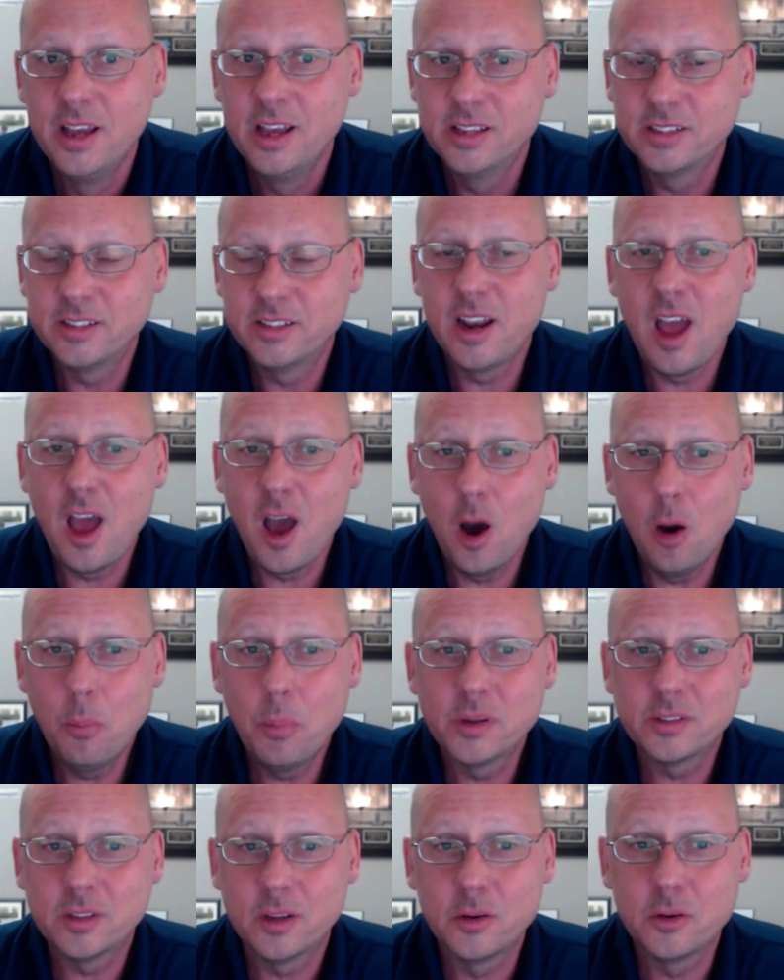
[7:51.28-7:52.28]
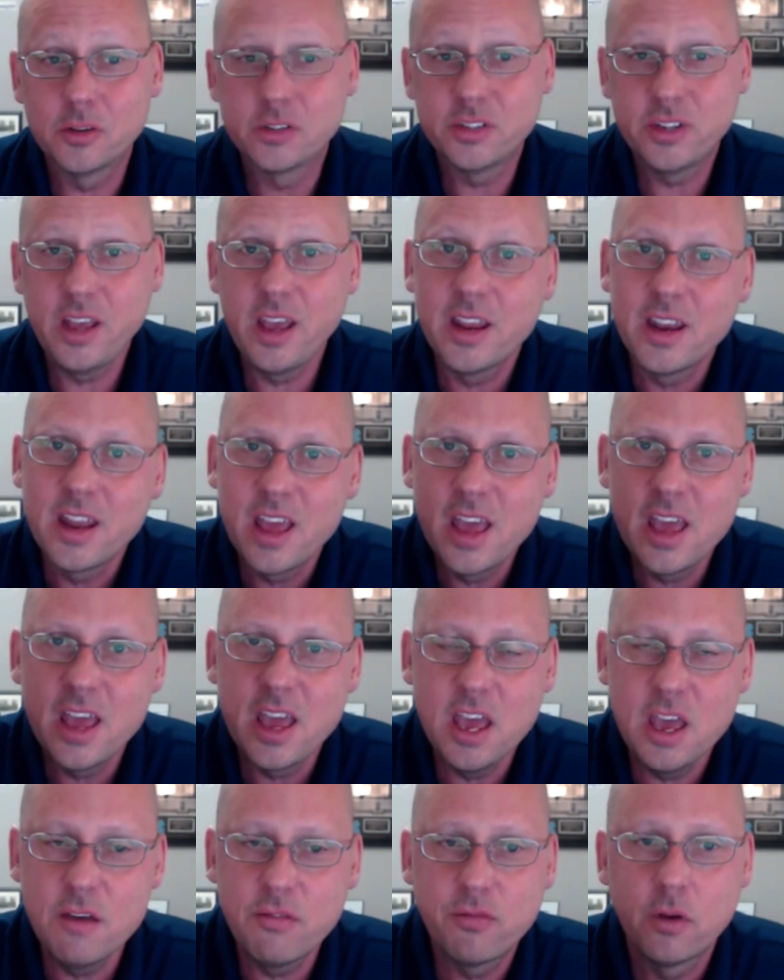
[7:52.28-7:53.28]
is going to help us understand
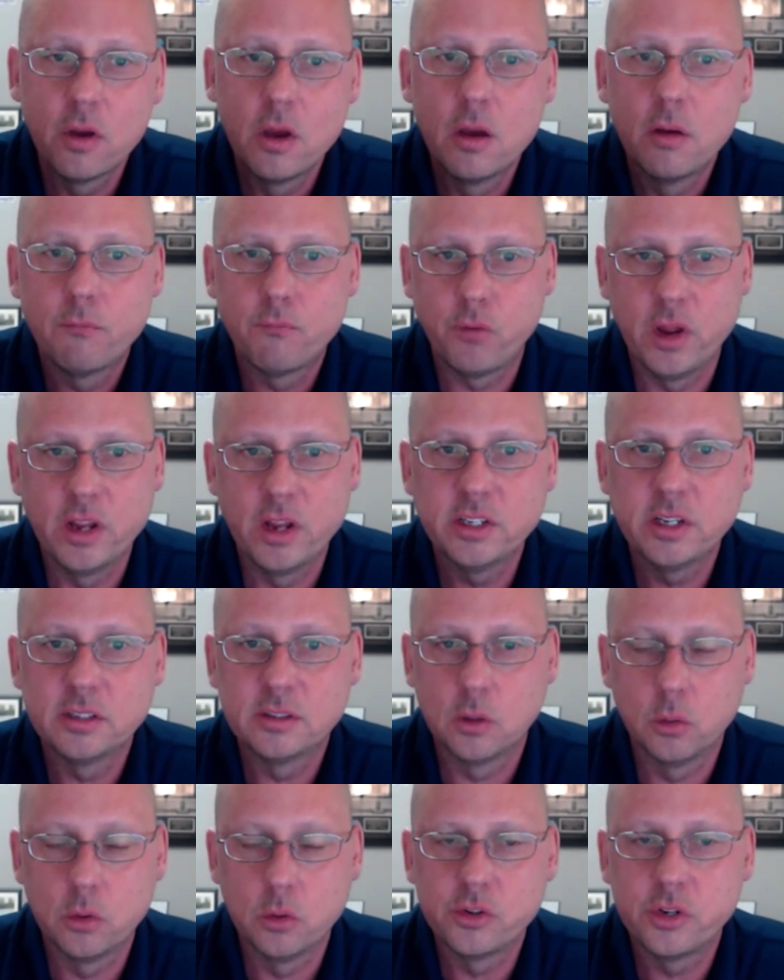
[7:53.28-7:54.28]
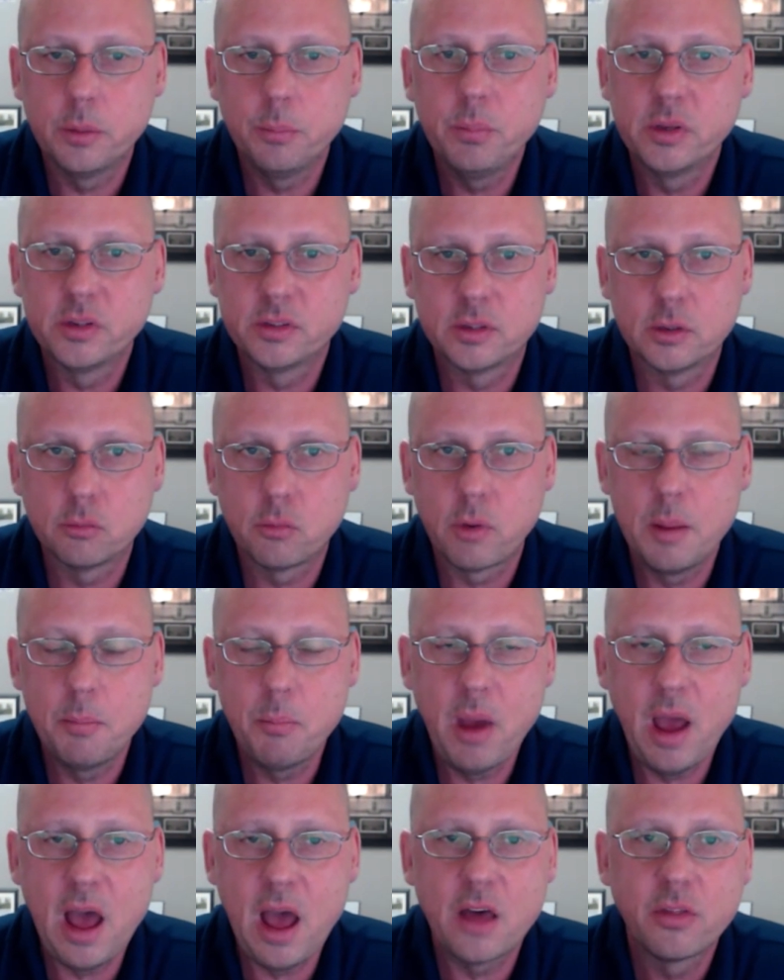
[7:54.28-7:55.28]
if franchise ownership is the right
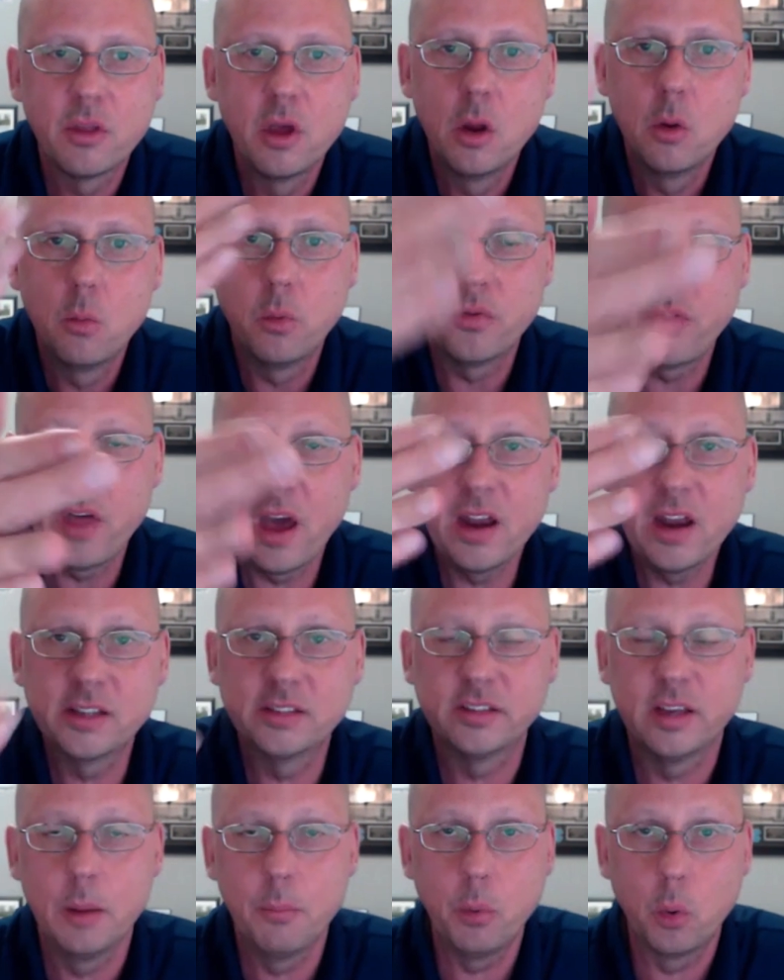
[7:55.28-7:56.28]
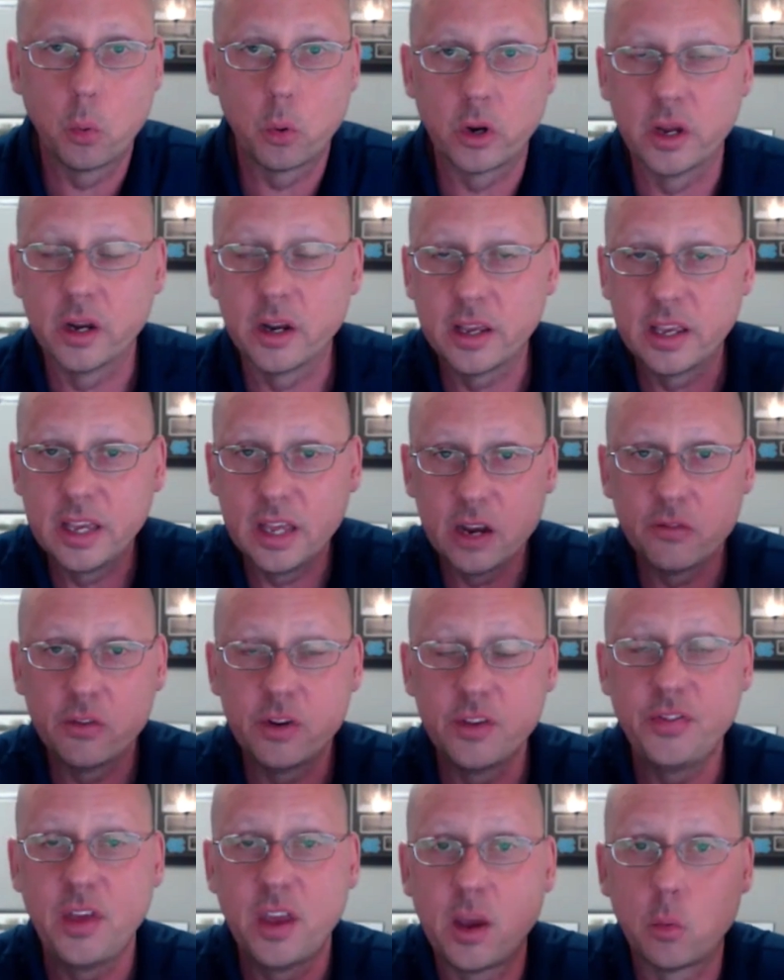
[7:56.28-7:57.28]
path. With that example, we're going to get
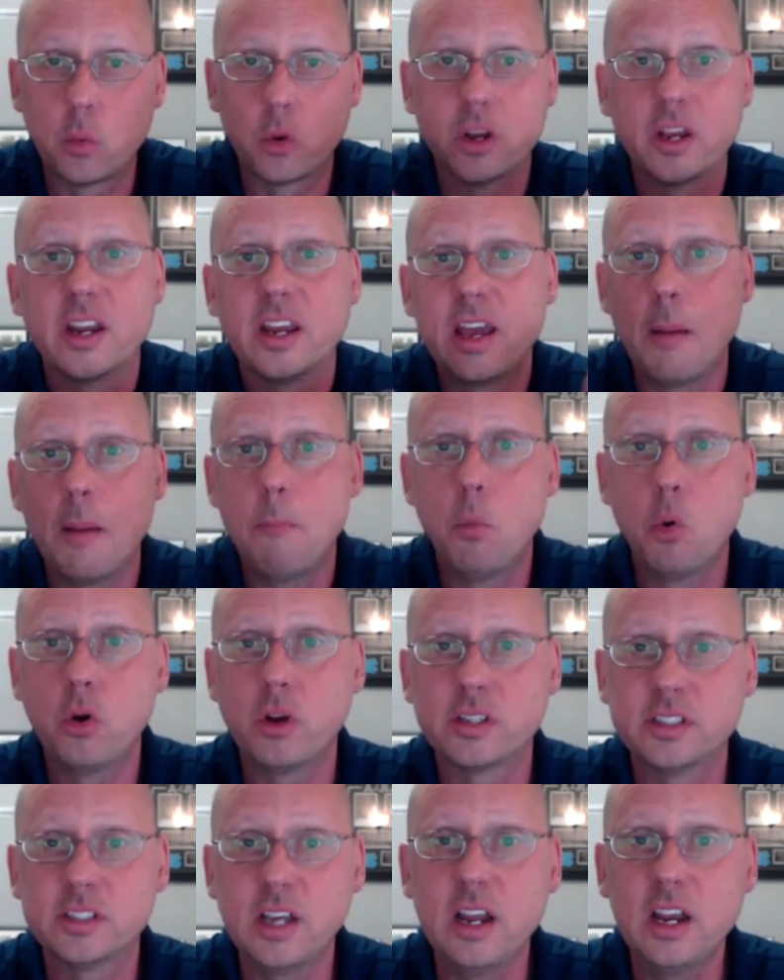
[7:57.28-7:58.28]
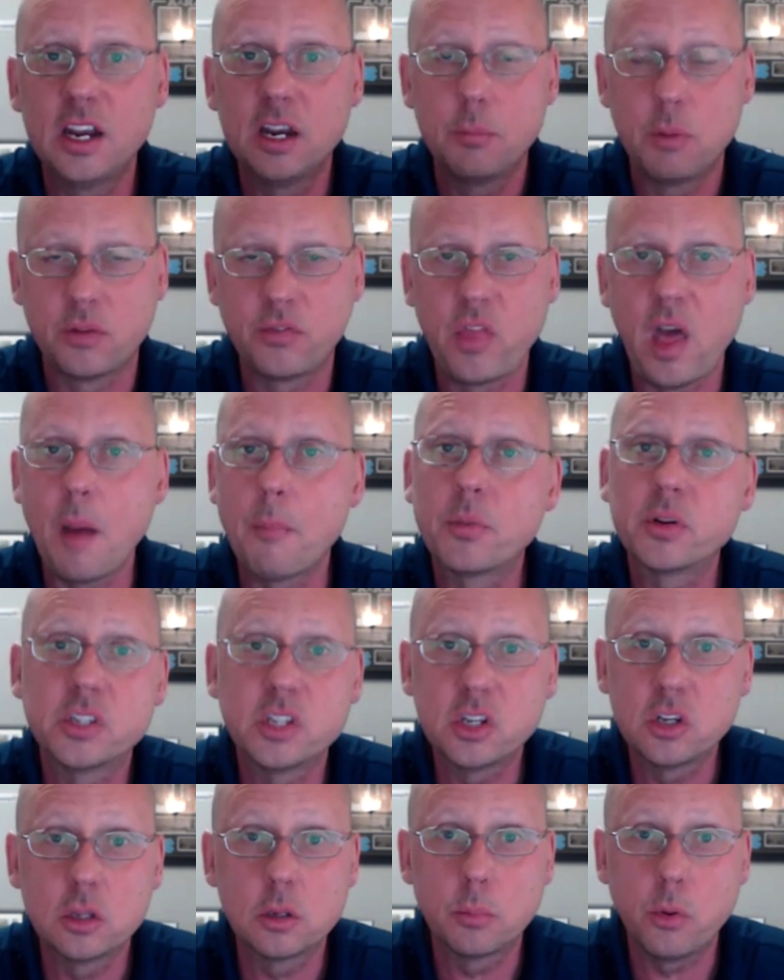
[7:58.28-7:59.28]
everything and we're going to get more excited about that
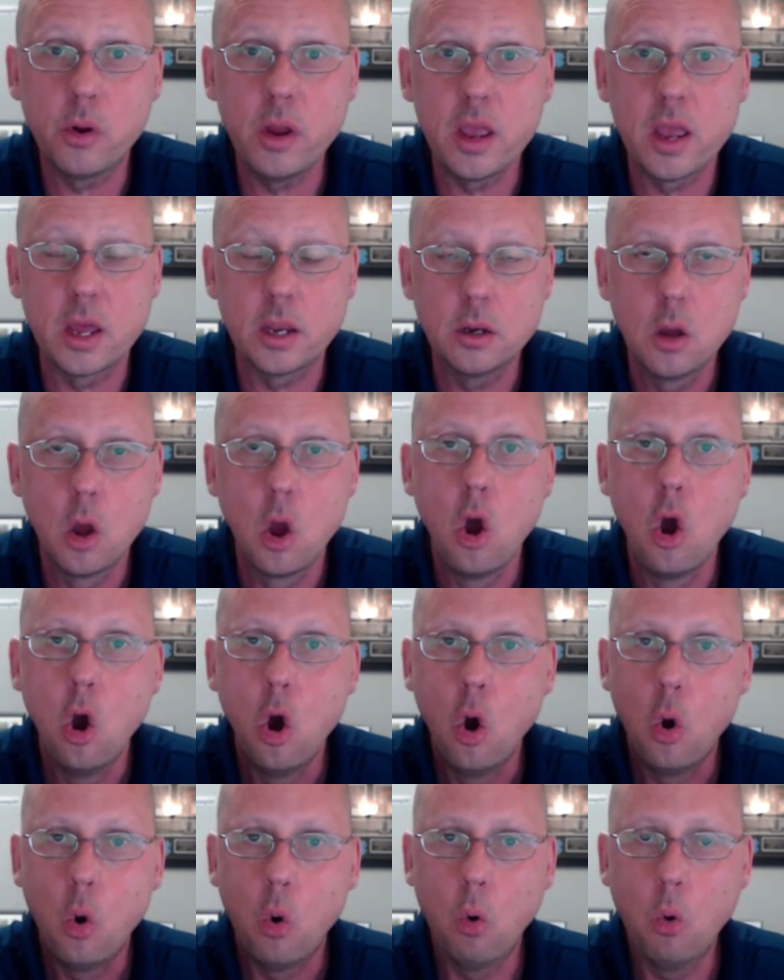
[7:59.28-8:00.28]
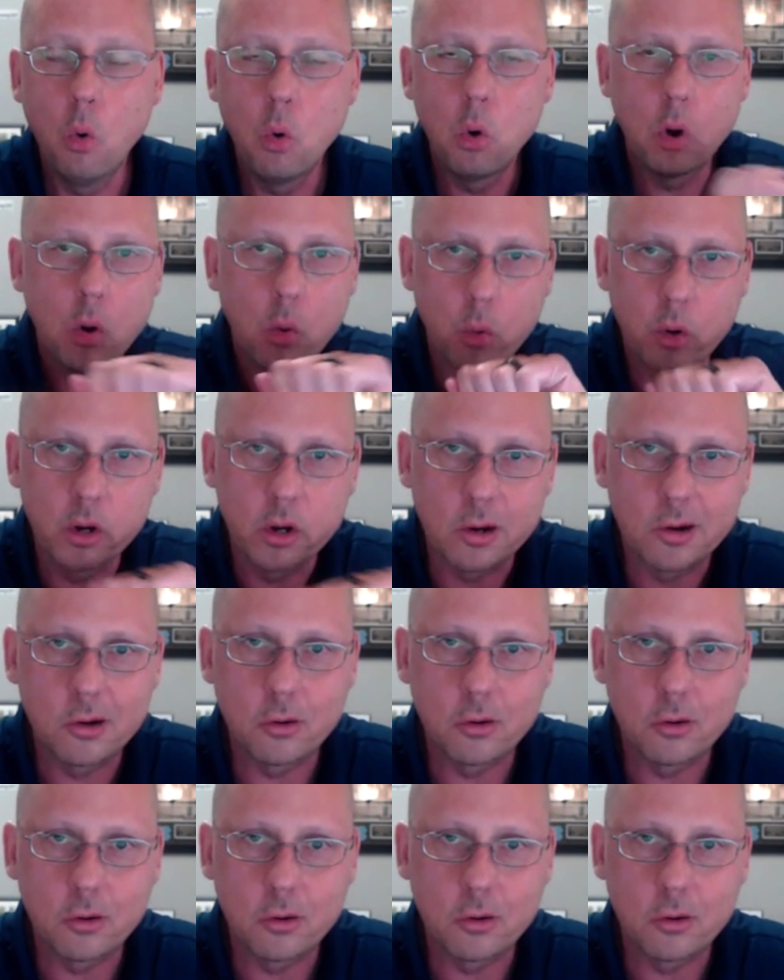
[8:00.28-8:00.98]
particular brand, or we're going to